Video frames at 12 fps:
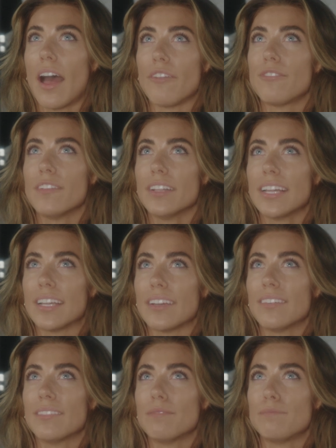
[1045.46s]
I feel
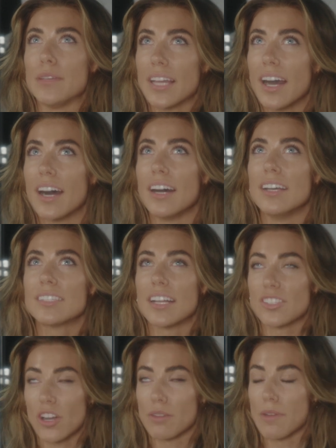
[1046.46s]
like because
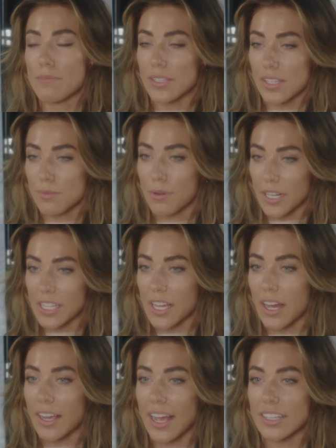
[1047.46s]
I started my business pretty young,